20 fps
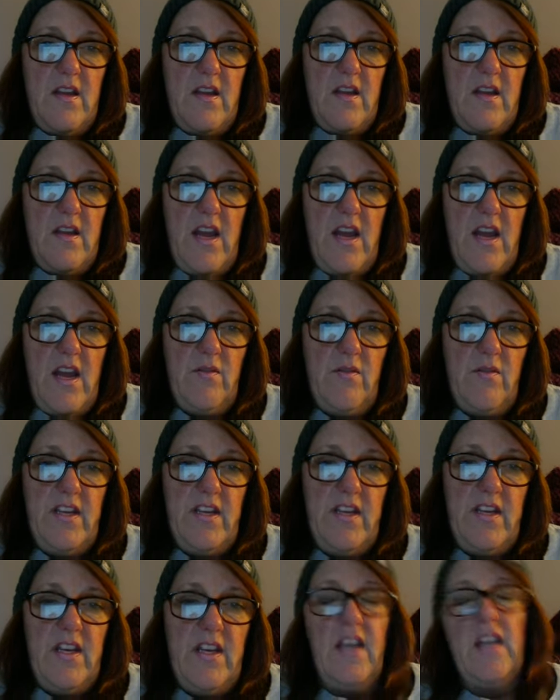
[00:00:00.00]
I don't
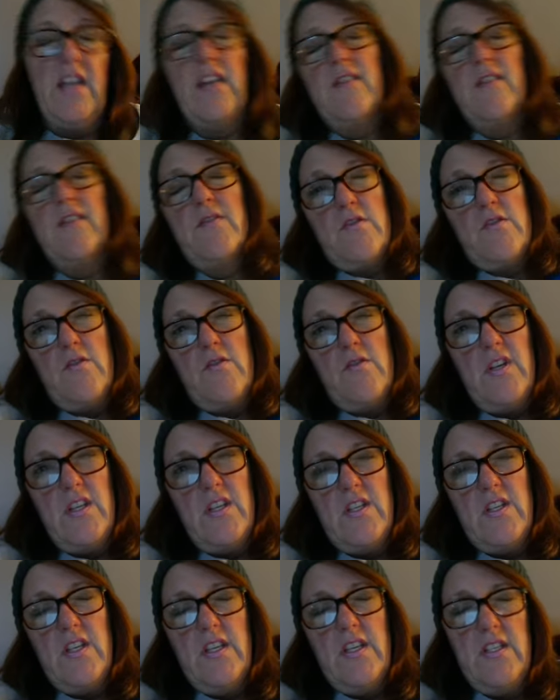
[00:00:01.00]
like negatives
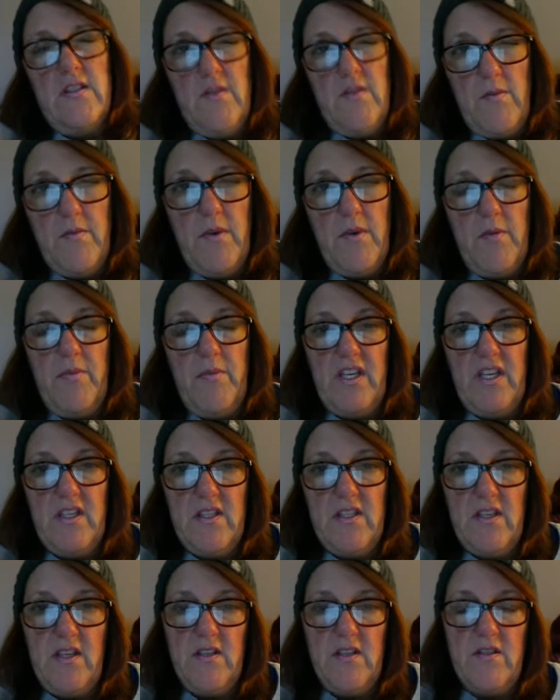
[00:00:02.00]
traditionally, so I'm going to pick
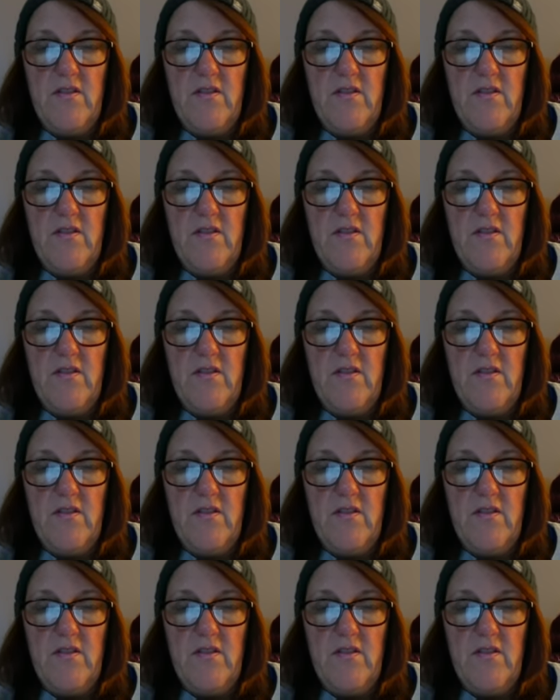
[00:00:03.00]
6